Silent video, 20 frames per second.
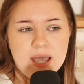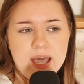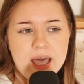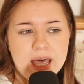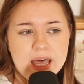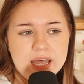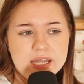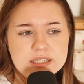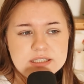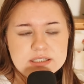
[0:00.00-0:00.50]

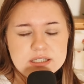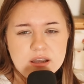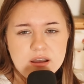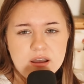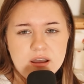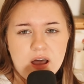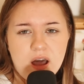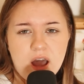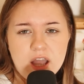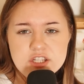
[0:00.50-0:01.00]
And
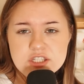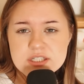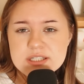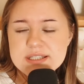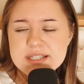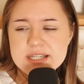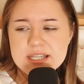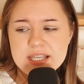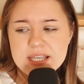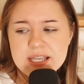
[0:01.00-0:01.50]
I just
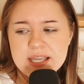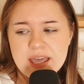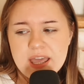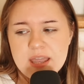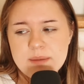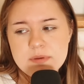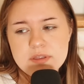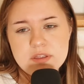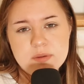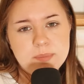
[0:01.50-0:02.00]
think it
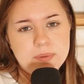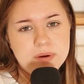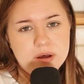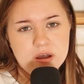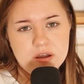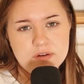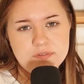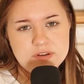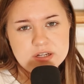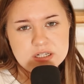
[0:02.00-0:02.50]
came at the
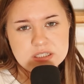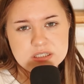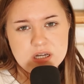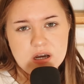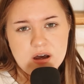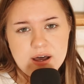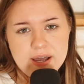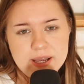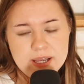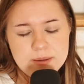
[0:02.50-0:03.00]
perfect
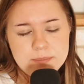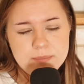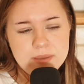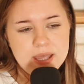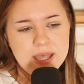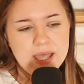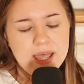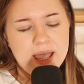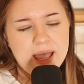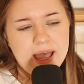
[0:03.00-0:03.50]
time.
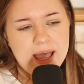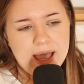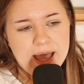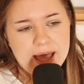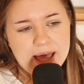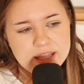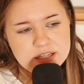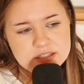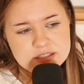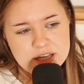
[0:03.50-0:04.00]

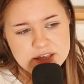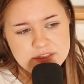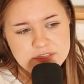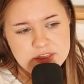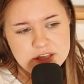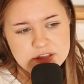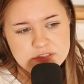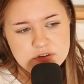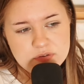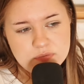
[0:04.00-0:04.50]
And I
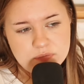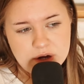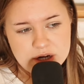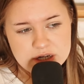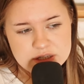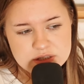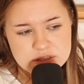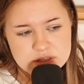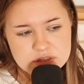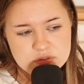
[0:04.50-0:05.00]
think the
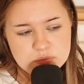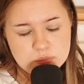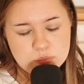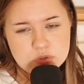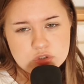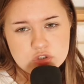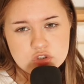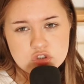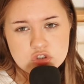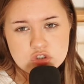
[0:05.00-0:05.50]
writers were
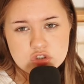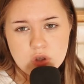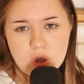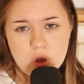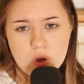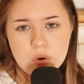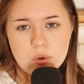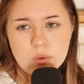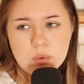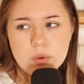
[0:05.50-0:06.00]

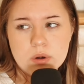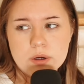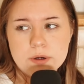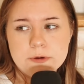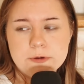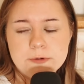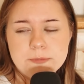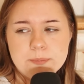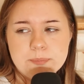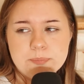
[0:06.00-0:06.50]
so
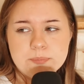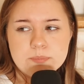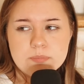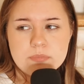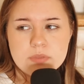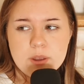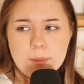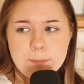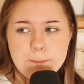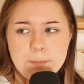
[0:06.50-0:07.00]

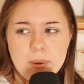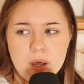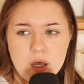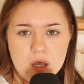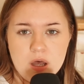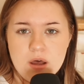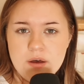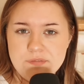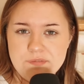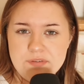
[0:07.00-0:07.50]

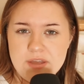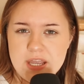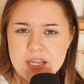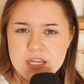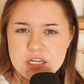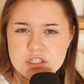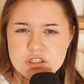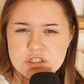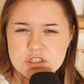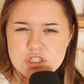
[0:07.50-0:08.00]

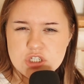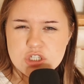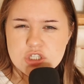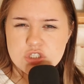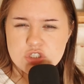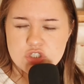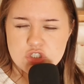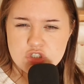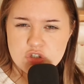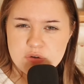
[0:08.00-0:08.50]
perfect
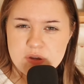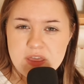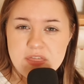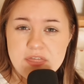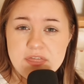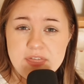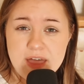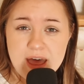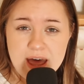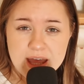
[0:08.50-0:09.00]
to do
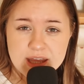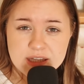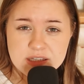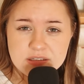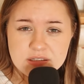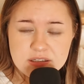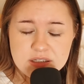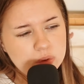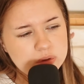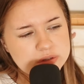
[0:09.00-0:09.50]
it
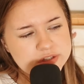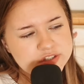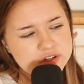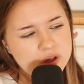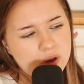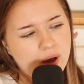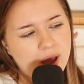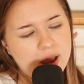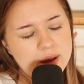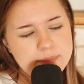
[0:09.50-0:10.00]
then.
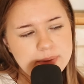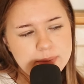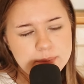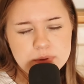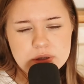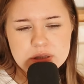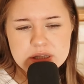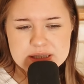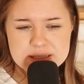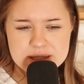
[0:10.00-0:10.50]
Also, I remember
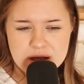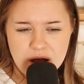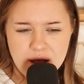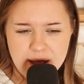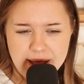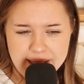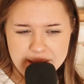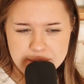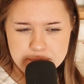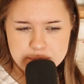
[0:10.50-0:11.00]
at the
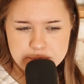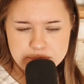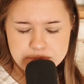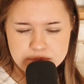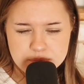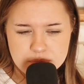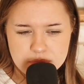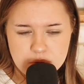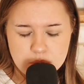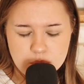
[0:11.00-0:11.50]
time
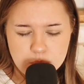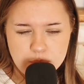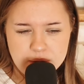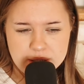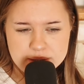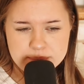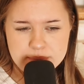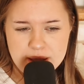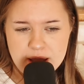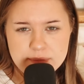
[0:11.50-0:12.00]

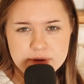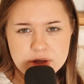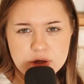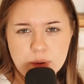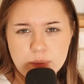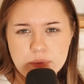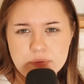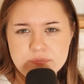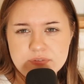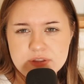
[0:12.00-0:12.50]
when Mary
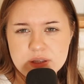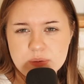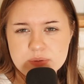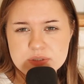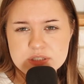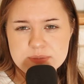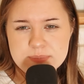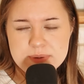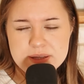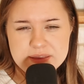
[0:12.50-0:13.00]
got revealed
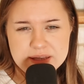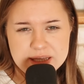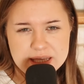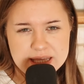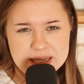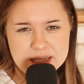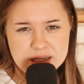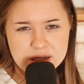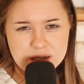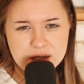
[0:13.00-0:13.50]
to be the
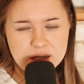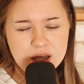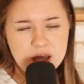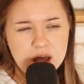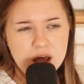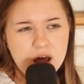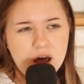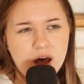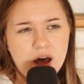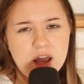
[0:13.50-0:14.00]
killer,
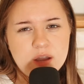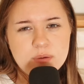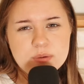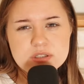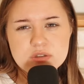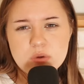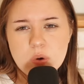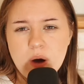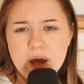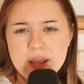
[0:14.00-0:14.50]
I was
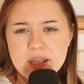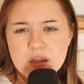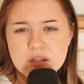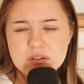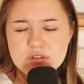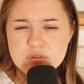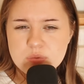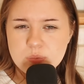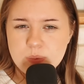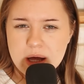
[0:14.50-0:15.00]
quite
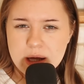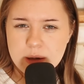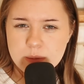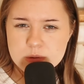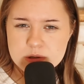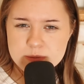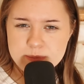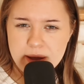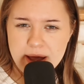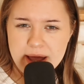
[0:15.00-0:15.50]

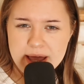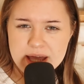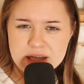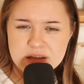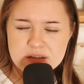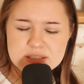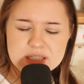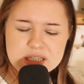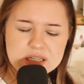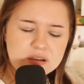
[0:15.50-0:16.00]
underwhelmed by it. And I
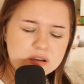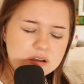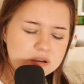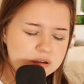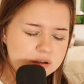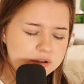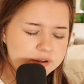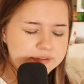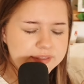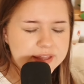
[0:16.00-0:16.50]
was like,
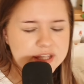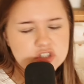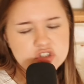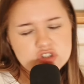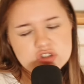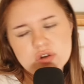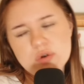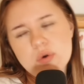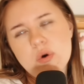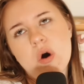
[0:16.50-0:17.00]
oh, that's
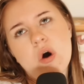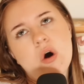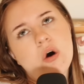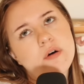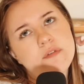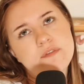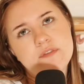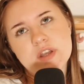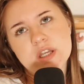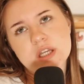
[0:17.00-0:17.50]
so
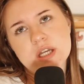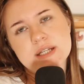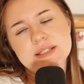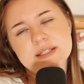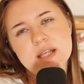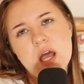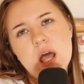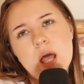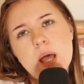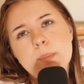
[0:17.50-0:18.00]
obvious.
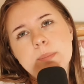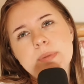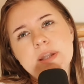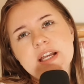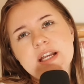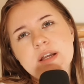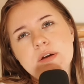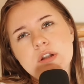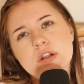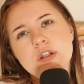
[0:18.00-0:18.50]
But
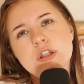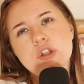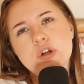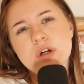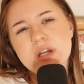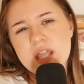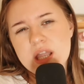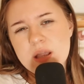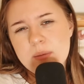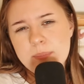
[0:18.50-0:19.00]
like,
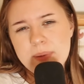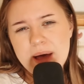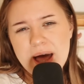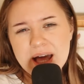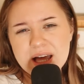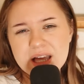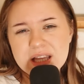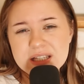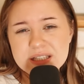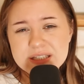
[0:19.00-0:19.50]
looking
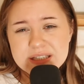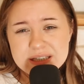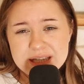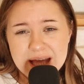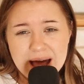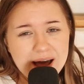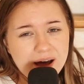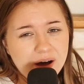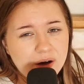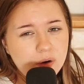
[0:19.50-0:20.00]
back
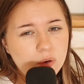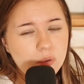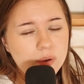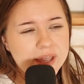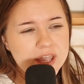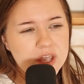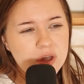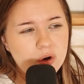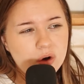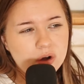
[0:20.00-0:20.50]
now,
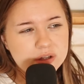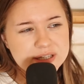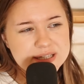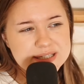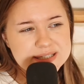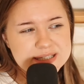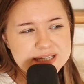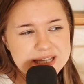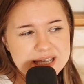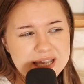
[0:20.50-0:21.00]
it
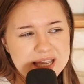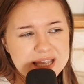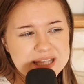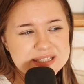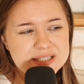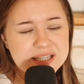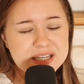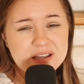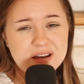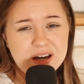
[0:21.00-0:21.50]
honestly
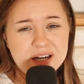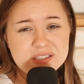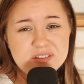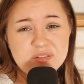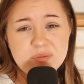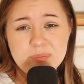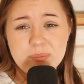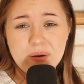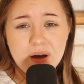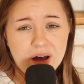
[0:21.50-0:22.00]
is like kind of
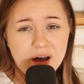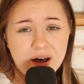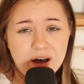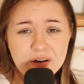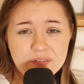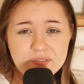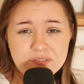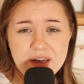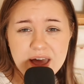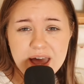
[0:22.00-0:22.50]

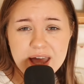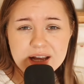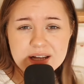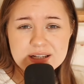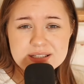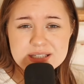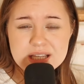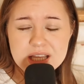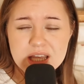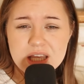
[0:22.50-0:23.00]

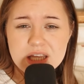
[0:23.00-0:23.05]
perfect,